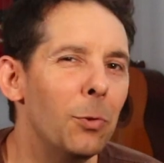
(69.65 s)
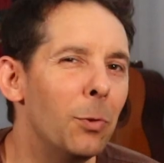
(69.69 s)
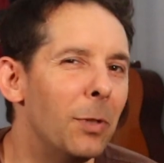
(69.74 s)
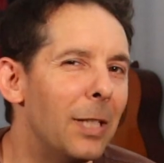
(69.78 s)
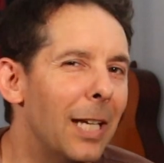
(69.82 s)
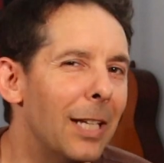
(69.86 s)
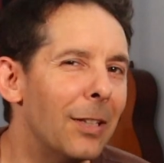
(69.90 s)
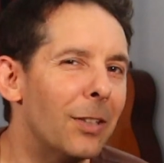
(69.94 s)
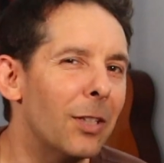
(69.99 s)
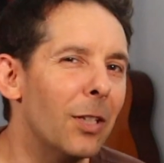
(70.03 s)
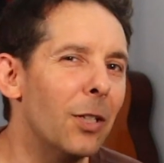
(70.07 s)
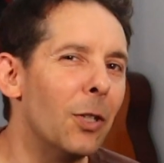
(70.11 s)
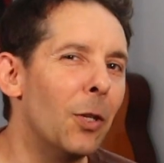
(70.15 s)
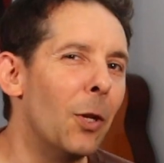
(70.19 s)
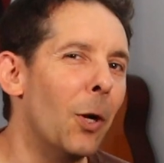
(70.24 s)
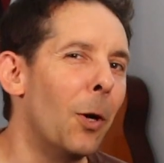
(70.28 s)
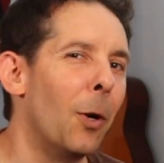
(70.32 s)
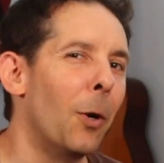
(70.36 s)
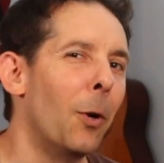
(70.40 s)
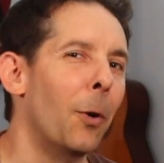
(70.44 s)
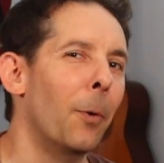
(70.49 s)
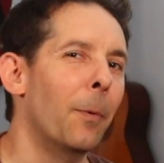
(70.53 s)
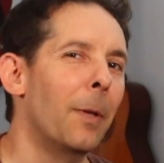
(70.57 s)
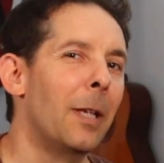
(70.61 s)
you get to
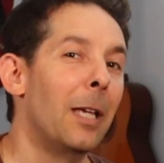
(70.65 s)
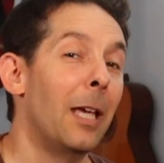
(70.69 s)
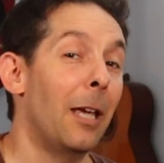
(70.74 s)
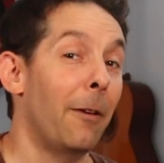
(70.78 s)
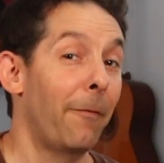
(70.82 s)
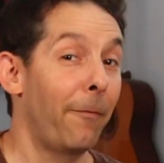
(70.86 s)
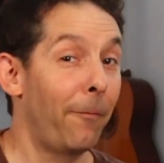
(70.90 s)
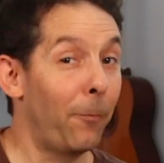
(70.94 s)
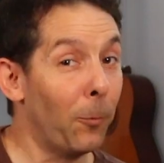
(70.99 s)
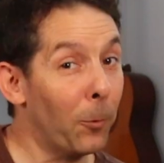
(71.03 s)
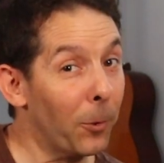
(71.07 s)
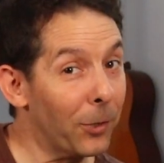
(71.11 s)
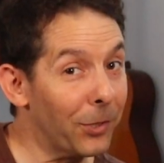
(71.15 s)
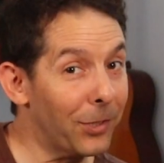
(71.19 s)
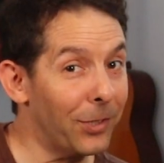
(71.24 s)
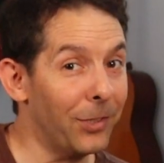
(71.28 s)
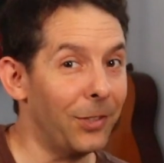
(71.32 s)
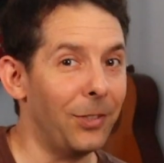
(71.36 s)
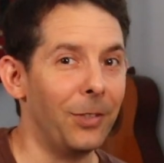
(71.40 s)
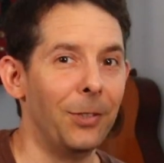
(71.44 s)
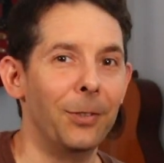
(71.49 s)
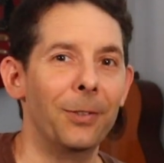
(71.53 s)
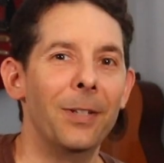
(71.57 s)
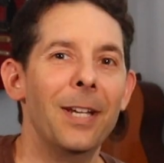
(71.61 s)
know, it
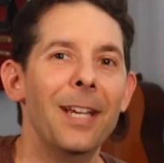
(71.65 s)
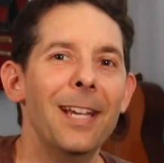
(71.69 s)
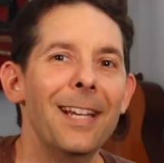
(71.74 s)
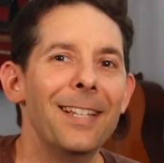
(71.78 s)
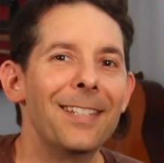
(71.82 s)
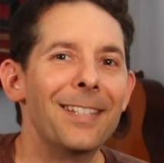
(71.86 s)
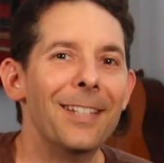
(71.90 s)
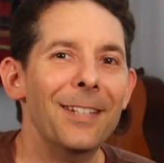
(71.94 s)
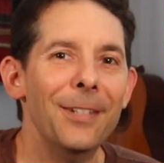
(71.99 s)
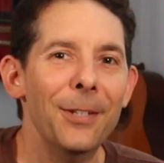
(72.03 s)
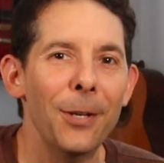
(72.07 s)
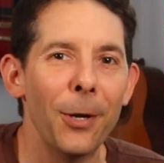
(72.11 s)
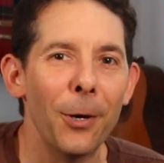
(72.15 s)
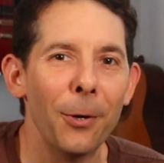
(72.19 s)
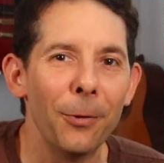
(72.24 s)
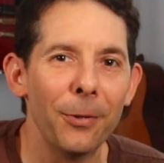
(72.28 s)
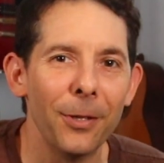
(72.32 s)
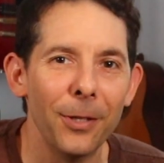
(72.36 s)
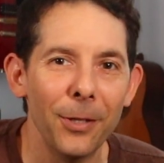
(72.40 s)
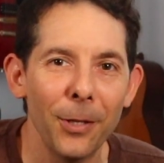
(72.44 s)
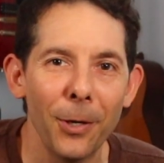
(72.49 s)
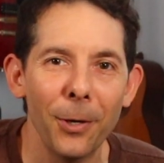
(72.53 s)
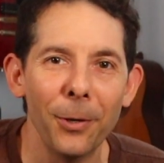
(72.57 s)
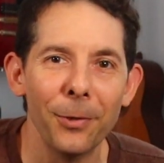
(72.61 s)
forces you to know
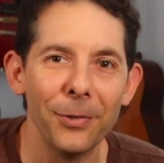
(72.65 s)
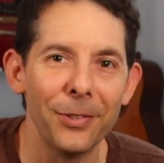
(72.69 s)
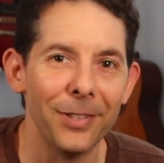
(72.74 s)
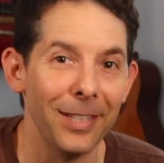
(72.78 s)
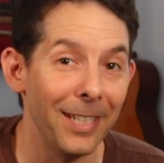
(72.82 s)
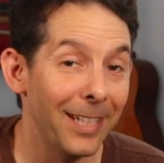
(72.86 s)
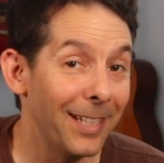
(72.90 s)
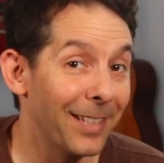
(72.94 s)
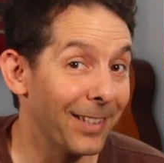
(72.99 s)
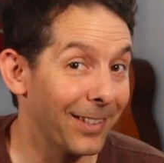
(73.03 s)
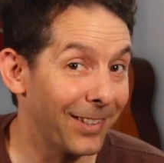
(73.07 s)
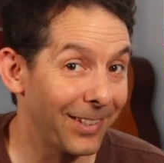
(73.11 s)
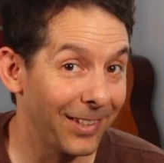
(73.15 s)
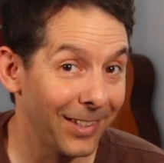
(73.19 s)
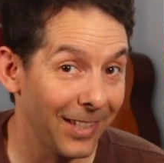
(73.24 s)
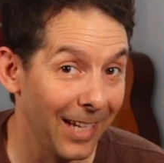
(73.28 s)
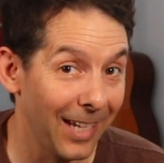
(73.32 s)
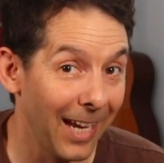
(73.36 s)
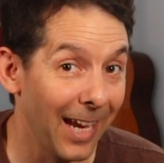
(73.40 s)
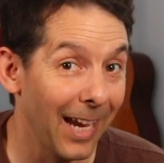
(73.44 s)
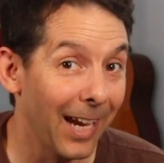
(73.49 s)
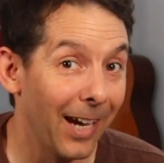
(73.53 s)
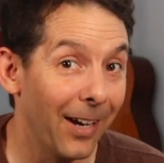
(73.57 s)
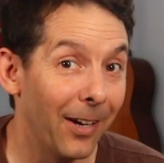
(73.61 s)
the notes in a
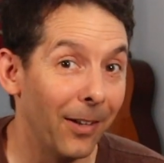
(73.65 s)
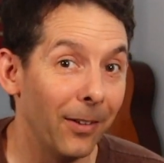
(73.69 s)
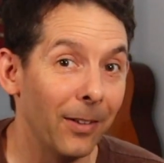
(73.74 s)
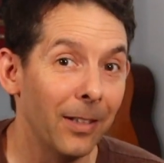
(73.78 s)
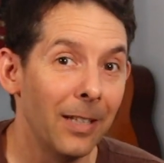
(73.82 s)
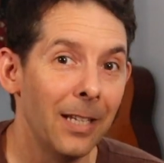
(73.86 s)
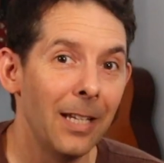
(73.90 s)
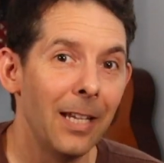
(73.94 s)
scale.